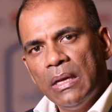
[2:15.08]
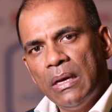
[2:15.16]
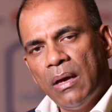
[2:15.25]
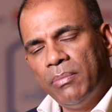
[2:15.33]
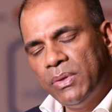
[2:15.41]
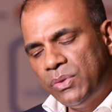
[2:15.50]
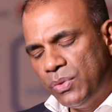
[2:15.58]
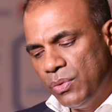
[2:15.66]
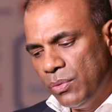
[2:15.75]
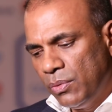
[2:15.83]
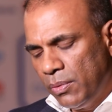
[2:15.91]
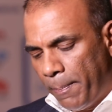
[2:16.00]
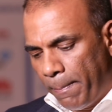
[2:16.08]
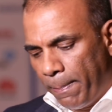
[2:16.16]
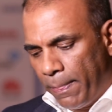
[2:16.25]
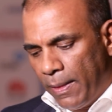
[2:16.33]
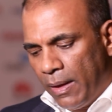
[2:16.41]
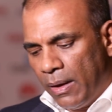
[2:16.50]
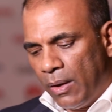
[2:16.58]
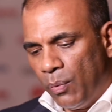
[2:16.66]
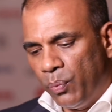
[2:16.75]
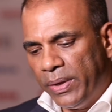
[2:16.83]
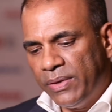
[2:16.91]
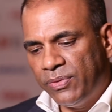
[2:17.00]
Number 2,
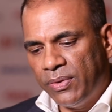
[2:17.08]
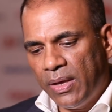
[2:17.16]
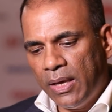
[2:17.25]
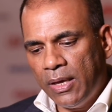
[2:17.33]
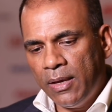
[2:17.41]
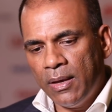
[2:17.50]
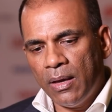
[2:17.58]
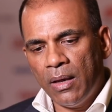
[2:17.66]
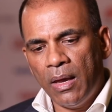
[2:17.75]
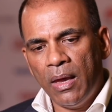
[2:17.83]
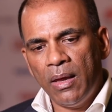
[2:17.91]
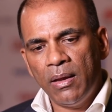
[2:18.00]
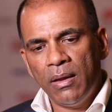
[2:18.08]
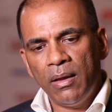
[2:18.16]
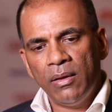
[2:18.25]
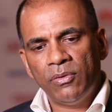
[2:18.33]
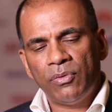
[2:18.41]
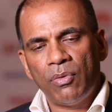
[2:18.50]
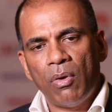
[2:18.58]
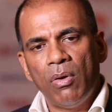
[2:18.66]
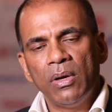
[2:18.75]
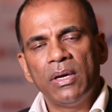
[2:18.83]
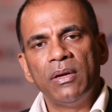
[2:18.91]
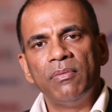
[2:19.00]
we see a
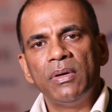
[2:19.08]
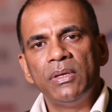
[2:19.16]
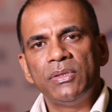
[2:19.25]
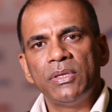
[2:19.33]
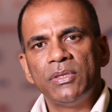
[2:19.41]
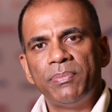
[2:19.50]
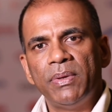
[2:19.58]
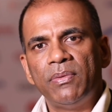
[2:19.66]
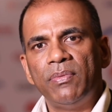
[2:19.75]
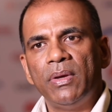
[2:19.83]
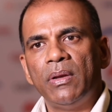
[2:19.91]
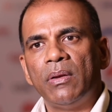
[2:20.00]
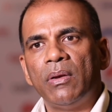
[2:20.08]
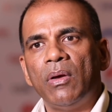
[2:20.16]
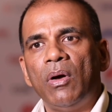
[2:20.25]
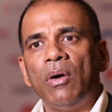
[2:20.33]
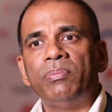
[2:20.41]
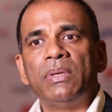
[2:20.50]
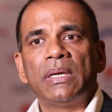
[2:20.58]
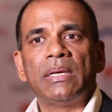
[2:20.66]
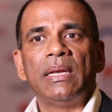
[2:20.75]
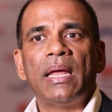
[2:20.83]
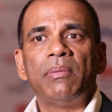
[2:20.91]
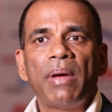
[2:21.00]
strong convergence between
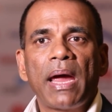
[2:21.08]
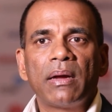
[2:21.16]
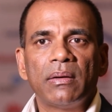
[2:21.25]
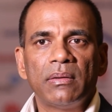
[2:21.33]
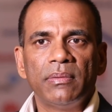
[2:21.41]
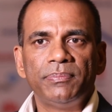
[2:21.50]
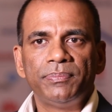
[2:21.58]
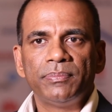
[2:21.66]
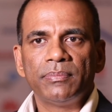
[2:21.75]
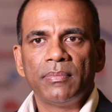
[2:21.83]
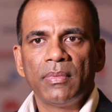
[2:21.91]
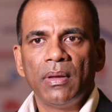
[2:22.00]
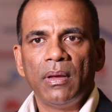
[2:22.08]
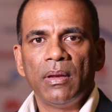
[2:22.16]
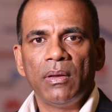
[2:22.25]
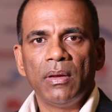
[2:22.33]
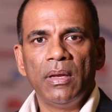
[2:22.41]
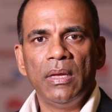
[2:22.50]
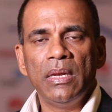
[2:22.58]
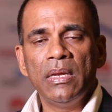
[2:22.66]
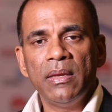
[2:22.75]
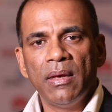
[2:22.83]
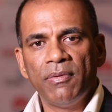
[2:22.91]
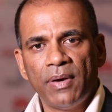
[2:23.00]
optical and packet. In
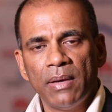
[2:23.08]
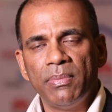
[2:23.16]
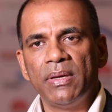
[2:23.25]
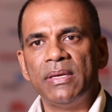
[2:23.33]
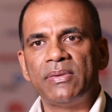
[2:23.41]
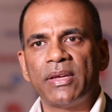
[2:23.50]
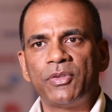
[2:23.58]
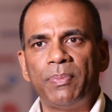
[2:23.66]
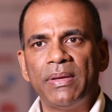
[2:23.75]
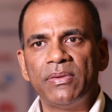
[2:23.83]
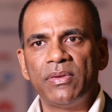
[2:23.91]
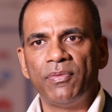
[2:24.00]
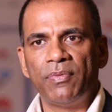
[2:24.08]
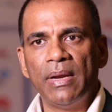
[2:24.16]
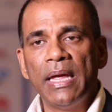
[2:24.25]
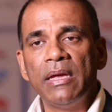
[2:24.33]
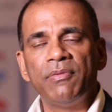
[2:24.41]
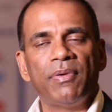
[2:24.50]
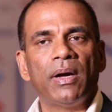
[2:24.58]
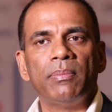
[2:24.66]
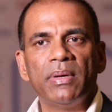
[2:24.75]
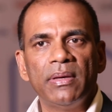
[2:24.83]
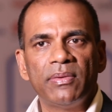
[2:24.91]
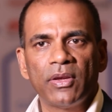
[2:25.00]
India, fiber is expensive, laying
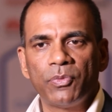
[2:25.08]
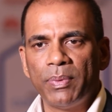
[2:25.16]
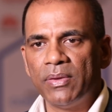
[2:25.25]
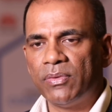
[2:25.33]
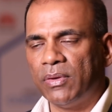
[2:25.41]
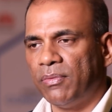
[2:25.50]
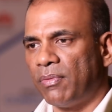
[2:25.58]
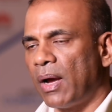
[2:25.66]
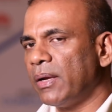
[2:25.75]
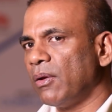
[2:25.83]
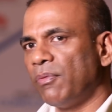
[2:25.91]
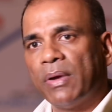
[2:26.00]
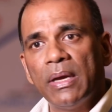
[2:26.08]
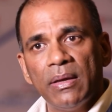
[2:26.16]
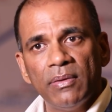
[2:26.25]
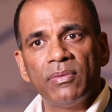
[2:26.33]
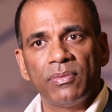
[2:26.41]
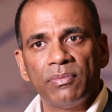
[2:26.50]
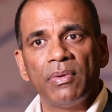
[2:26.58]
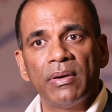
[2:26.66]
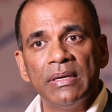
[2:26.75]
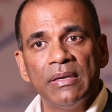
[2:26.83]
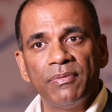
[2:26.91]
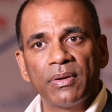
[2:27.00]
fiber is expensive, right of way is
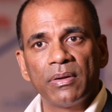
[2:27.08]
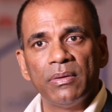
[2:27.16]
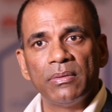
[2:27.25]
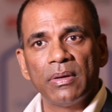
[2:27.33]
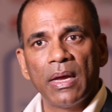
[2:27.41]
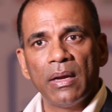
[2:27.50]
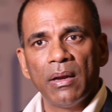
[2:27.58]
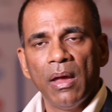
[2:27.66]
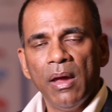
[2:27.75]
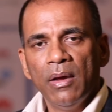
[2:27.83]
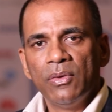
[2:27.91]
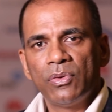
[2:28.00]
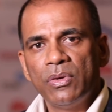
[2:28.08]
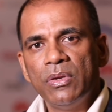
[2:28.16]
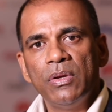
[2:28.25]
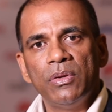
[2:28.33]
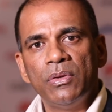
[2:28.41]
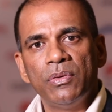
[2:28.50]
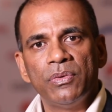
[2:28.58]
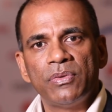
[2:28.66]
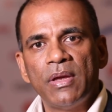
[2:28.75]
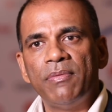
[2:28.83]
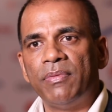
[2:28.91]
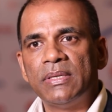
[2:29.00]
very difficult to get. So you need to
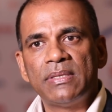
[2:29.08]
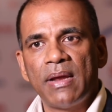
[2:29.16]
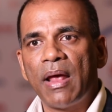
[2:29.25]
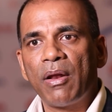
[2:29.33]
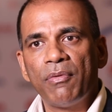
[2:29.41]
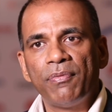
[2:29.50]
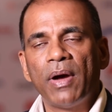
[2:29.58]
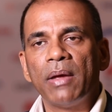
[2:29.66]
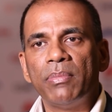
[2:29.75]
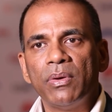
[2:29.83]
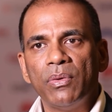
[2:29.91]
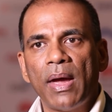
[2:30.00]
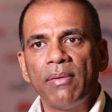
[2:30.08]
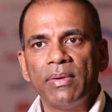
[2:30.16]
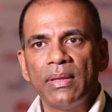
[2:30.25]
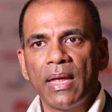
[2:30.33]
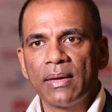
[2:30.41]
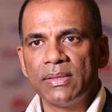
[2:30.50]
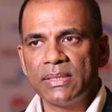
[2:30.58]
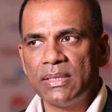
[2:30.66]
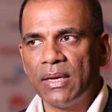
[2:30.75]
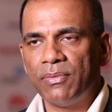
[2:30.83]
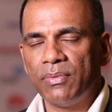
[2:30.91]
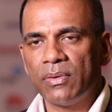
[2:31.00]
use every strand of fiber you have in the access
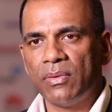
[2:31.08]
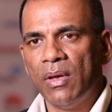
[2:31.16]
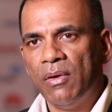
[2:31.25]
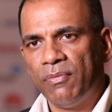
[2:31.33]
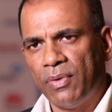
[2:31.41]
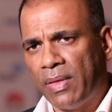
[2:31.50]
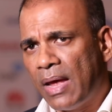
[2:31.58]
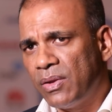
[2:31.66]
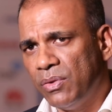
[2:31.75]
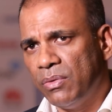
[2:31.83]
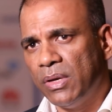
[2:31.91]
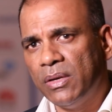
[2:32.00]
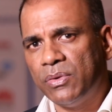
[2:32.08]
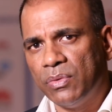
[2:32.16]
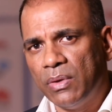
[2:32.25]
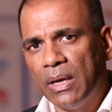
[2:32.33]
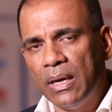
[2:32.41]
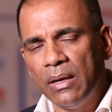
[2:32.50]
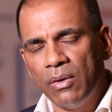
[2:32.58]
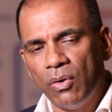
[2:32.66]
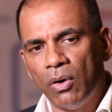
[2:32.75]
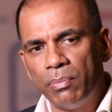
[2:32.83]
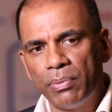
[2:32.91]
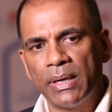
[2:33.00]
networks. For that, you need to
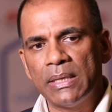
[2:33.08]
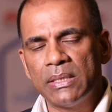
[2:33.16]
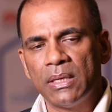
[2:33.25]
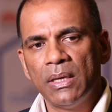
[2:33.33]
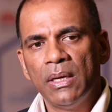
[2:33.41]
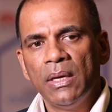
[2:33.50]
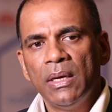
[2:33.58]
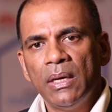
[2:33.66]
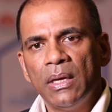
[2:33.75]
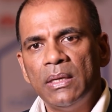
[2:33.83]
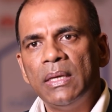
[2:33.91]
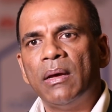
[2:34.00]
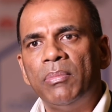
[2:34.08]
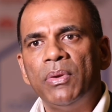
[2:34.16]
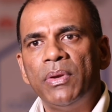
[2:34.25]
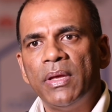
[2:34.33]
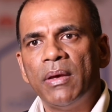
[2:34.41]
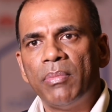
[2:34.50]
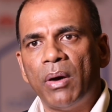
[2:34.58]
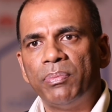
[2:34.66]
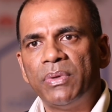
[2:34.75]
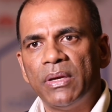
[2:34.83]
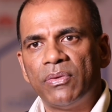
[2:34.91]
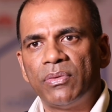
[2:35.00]
incorporate DWDM
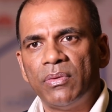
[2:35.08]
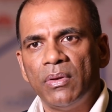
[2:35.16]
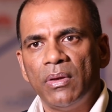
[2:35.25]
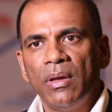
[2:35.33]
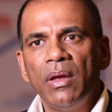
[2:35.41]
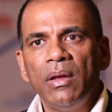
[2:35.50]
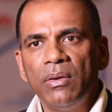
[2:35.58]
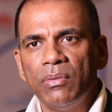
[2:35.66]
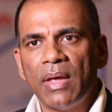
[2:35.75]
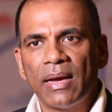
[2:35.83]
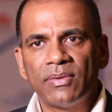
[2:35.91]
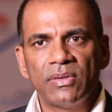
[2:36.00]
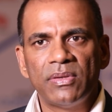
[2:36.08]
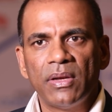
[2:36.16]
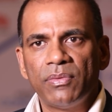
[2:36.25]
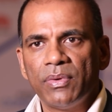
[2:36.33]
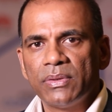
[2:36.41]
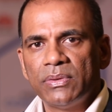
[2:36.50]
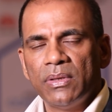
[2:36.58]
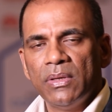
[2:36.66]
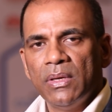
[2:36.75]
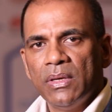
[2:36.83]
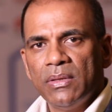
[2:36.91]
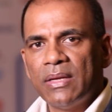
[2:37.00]
optics into the access networks.
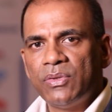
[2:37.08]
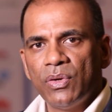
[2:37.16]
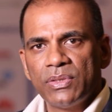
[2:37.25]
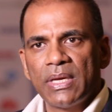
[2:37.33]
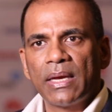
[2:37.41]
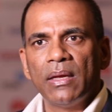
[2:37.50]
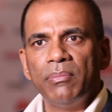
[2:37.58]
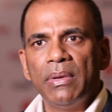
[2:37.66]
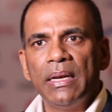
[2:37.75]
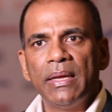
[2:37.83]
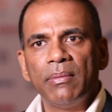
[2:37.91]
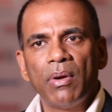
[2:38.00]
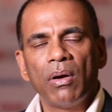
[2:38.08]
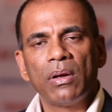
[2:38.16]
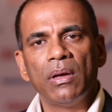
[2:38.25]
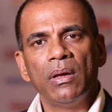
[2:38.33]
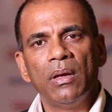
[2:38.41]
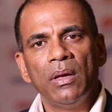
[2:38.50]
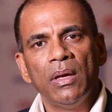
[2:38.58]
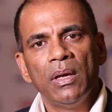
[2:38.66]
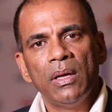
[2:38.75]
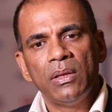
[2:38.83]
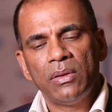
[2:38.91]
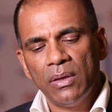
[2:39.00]
That's your second building block.
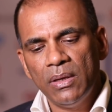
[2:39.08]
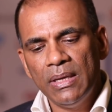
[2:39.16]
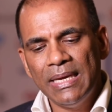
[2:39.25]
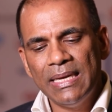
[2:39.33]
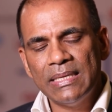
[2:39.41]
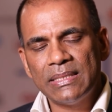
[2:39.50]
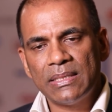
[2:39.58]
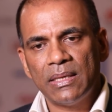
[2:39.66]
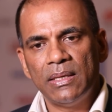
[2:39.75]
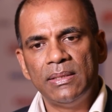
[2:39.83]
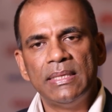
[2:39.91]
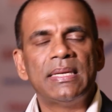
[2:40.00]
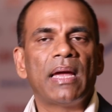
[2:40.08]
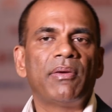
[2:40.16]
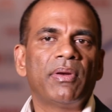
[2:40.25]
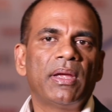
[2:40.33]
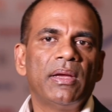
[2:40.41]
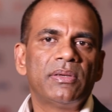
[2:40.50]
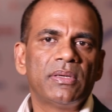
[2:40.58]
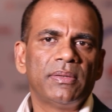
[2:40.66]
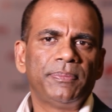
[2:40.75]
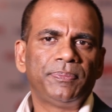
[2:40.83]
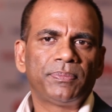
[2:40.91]
Third is disaggregation.